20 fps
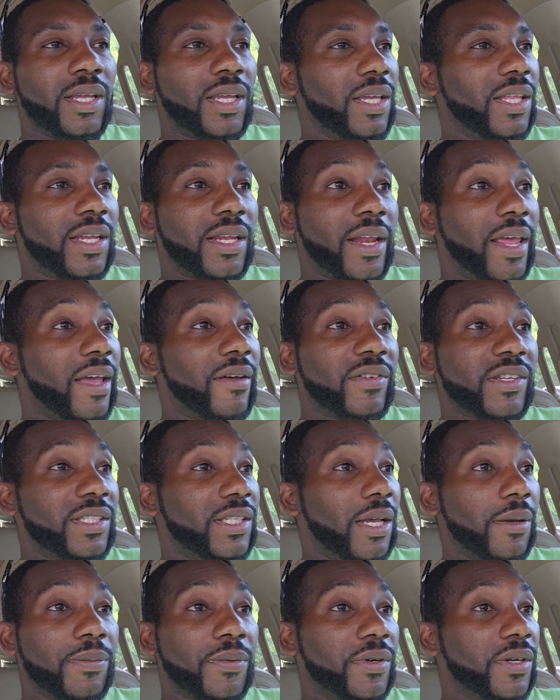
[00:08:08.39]
He didn't have it
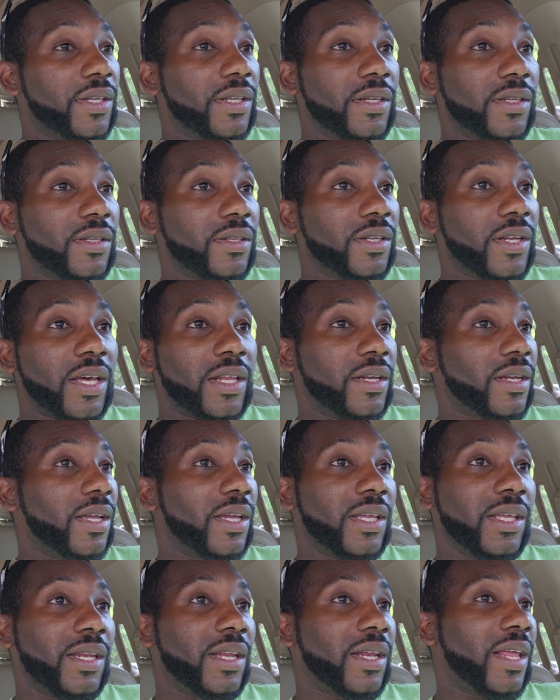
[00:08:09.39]
separated. None of
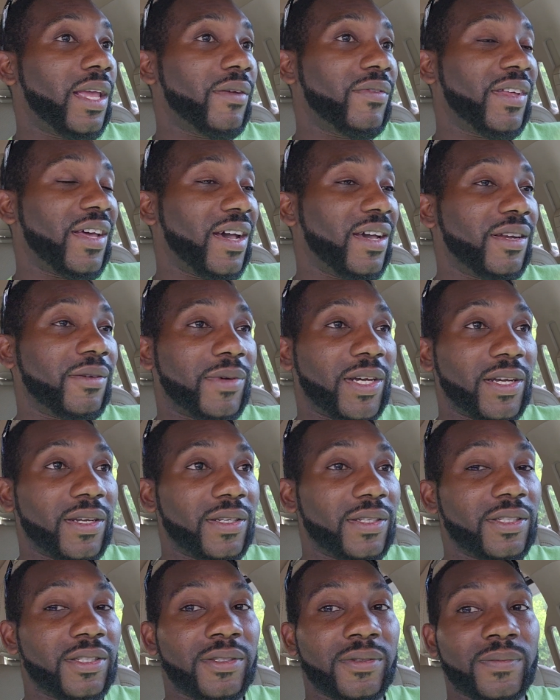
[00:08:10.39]
that. He didn't have it
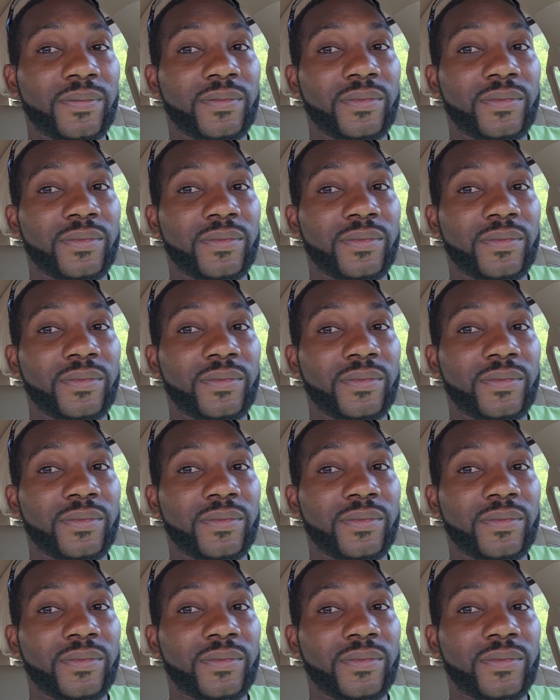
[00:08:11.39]
itemized.